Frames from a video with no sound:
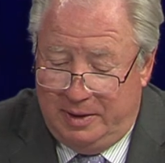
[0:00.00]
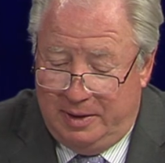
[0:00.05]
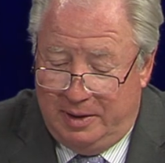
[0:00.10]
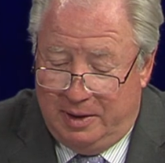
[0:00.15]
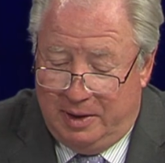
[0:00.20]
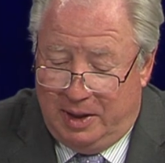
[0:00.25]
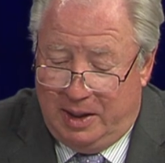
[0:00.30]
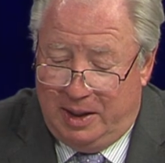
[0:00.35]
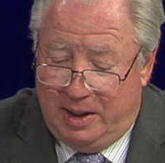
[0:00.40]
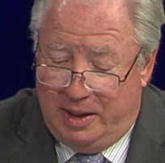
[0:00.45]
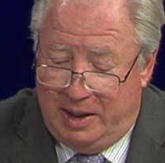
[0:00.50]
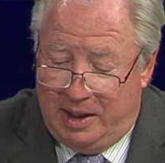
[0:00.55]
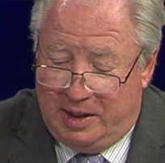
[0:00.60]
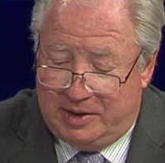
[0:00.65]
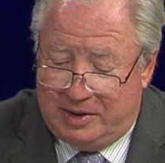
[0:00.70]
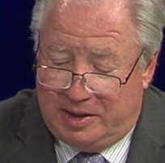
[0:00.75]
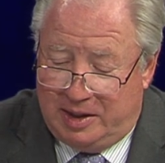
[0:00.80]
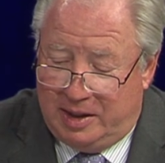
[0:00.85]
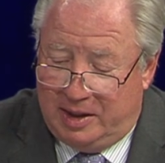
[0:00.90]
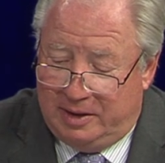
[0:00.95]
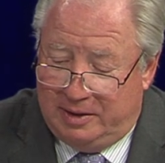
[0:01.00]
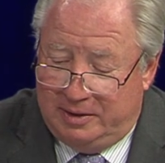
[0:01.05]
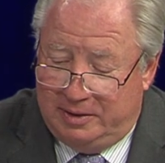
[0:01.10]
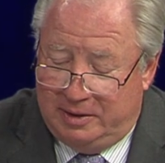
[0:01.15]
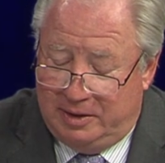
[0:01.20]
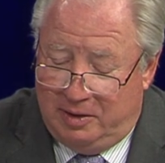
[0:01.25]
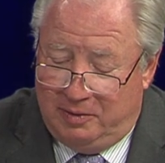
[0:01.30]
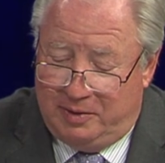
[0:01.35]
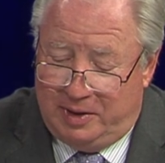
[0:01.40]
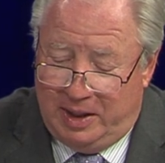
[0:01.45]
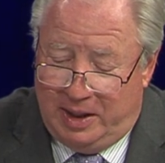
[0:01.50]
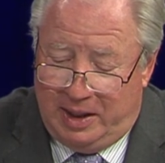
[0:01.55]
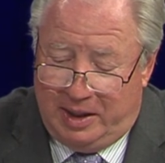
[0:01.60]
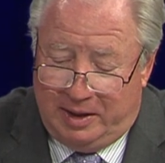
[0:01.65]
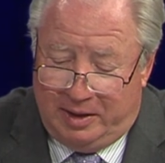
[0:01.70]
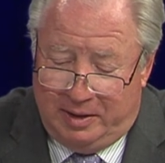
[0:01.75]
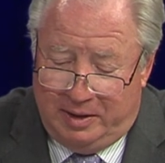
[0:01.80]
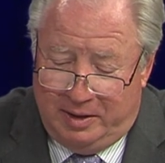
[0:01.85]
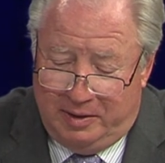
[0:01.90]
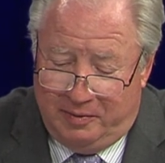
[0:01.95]
On to the next thing. Okay.
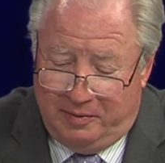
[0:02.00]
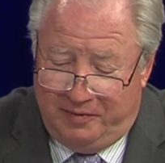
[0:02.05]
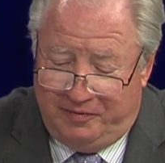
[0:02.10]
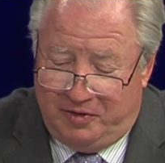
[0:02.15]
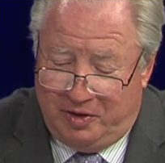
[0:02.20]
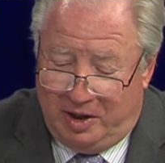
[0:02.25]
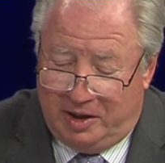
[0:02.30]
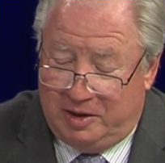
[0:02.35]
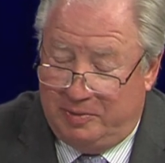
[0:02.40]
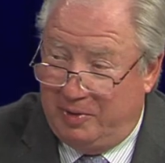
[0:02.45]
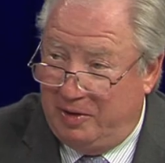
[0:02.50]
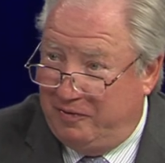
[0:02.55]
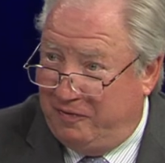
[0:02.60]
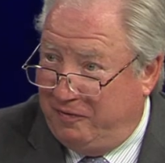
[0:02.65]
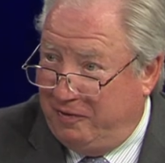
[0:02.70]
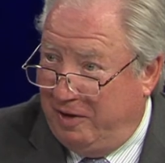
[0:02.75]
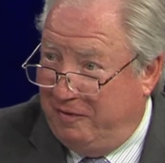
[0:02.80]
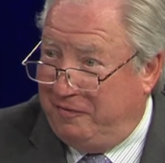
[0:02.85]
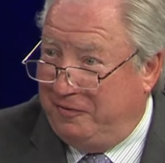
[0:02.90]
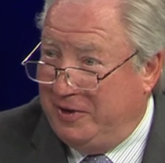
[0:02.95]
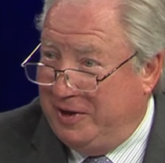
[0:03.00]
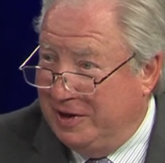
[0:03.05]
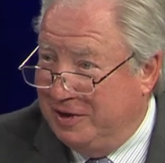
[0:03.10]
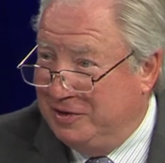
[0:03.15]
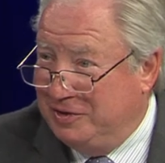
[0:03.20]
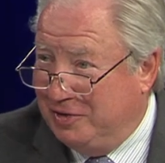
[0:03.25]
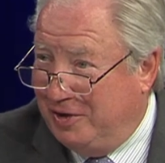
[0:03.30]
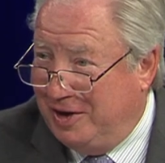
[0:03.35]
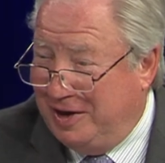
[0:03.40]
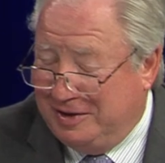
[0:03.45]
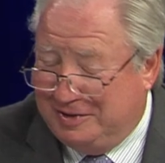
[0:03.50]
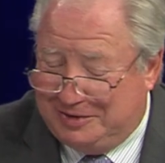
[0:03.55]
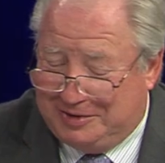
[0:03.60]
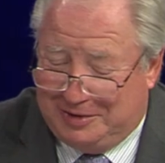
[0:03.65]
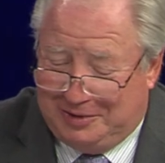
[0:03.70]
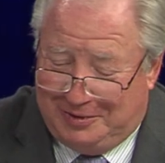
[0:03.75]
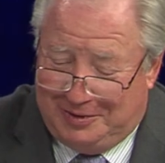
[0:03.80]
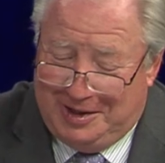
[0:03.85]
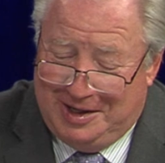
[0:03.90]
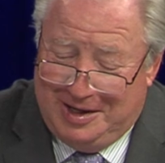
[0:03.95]
We've talked about Fluffy and dogs,
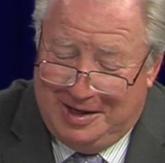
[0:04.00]
okay. so